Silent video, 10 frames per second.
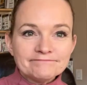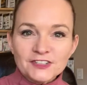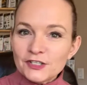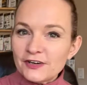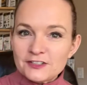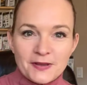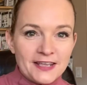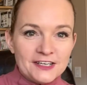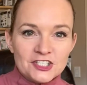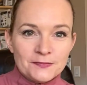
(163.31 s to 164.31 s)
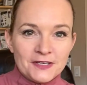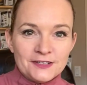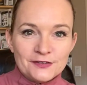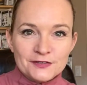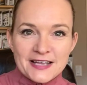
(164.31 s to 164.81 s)
You don't have to pay any
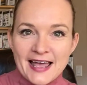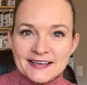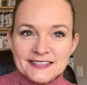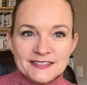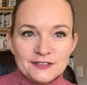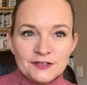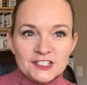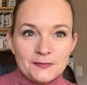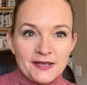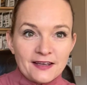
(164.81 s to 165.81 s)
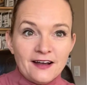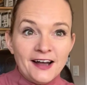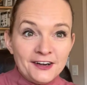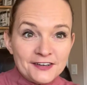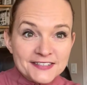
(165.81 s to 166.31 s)
shipping, no tax. You get to pick
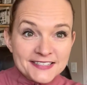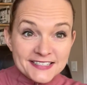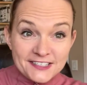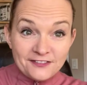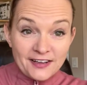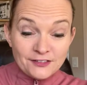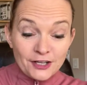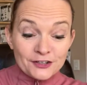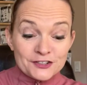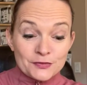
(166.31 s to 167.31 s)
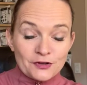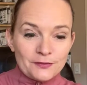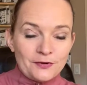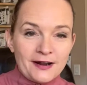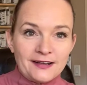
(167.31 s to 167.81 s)
$165 worth
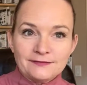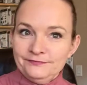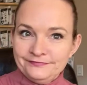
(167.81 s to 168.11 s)
of product.